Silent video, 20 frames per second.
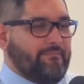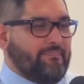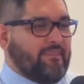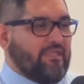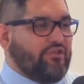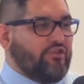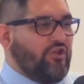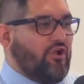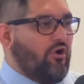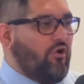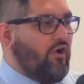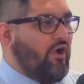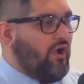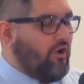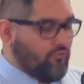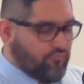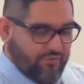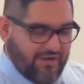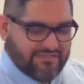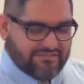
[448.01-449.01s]
You
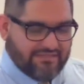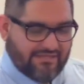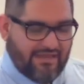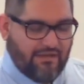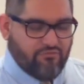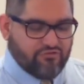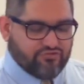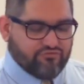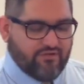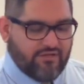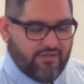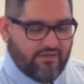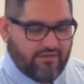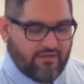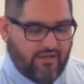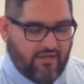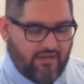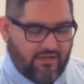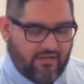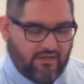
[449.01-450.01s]
know, recently I was reading
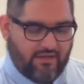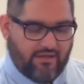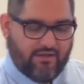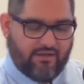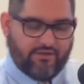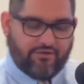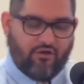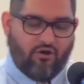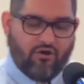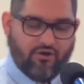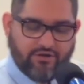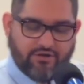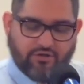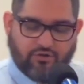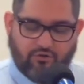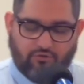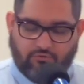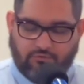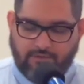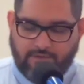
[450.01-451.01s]
an
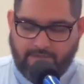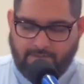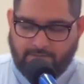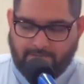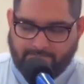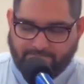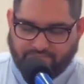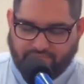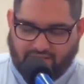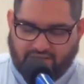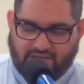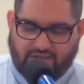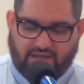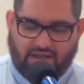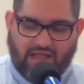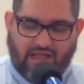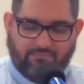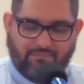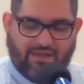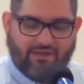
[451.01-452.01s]
article
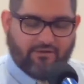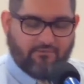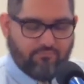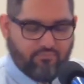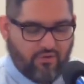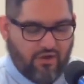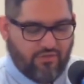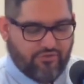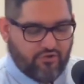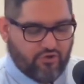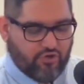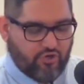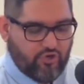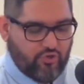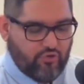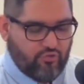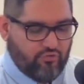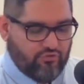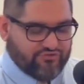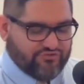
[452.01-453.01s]
about a brother
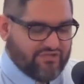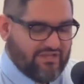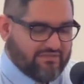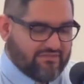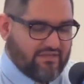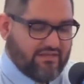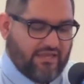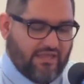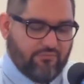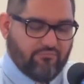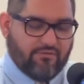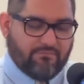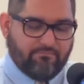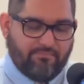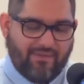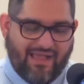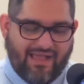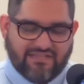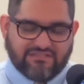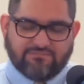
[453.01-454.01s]
who said that he would
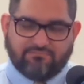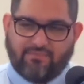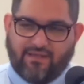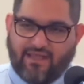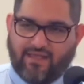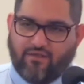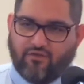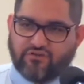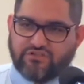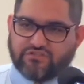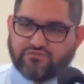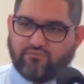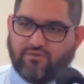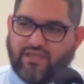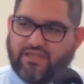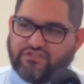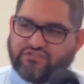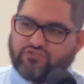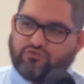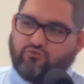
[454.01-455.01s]
pass by on his
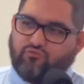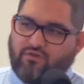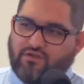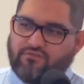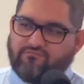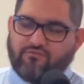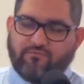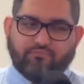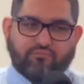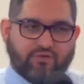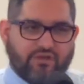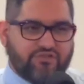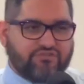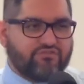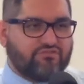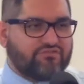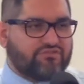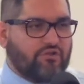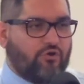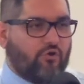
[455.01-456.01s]
way to one of a
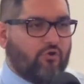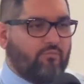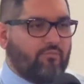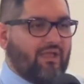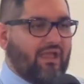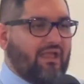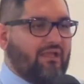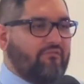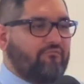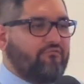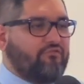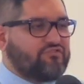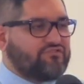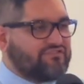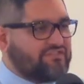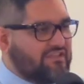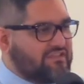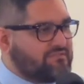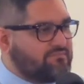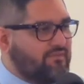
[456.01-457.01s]
preacher's home for
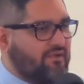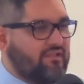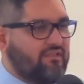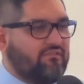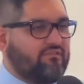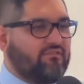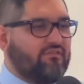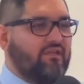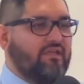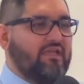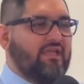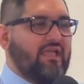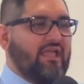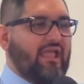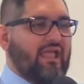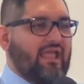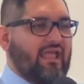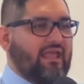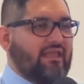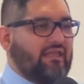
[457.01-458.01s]
6 months,
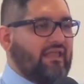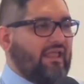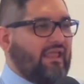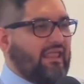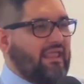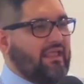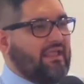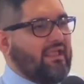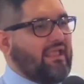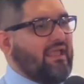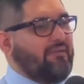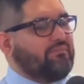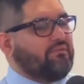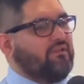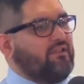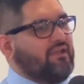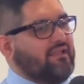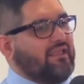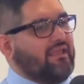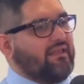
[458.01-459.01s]
and he kept
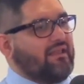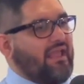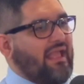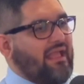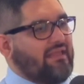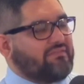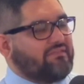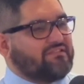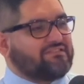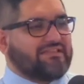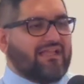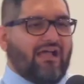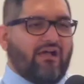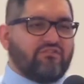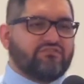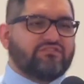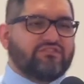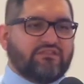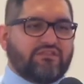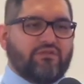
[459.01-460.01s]
looking at this
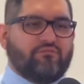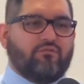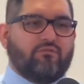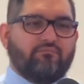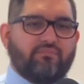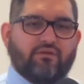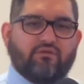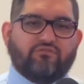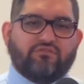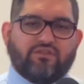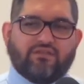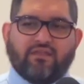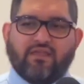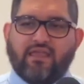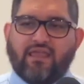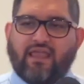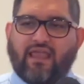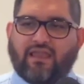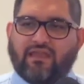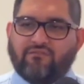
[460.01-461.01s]
house that they were building
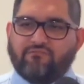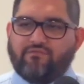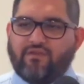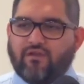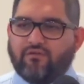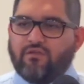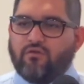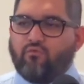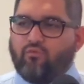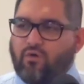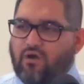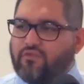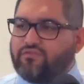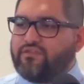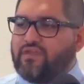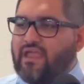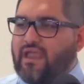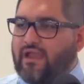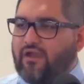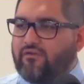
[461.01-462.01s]
in a very
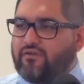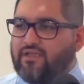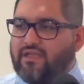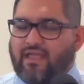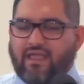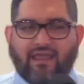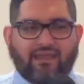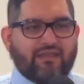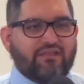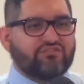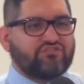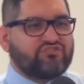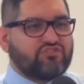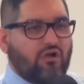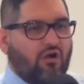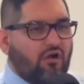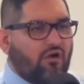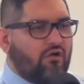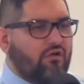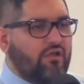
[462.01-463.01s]
wealthy area, and he
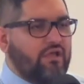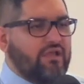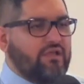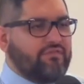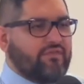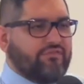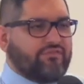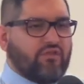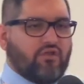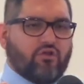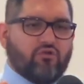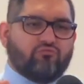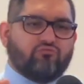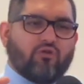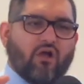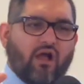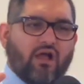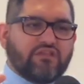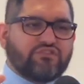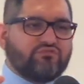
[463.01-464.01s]
saw that the
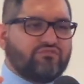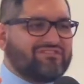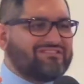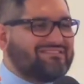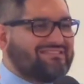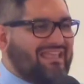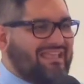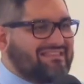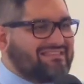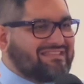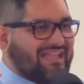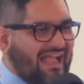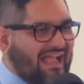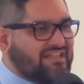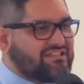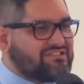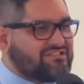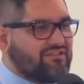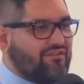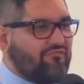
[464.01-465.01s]
garage was
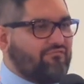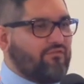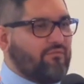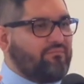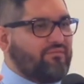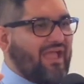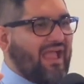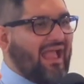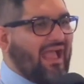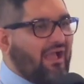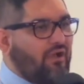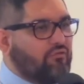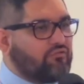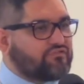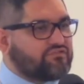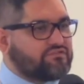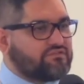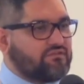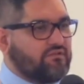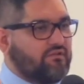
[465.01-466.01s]
detached from the
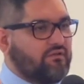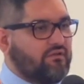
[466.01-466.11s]
house.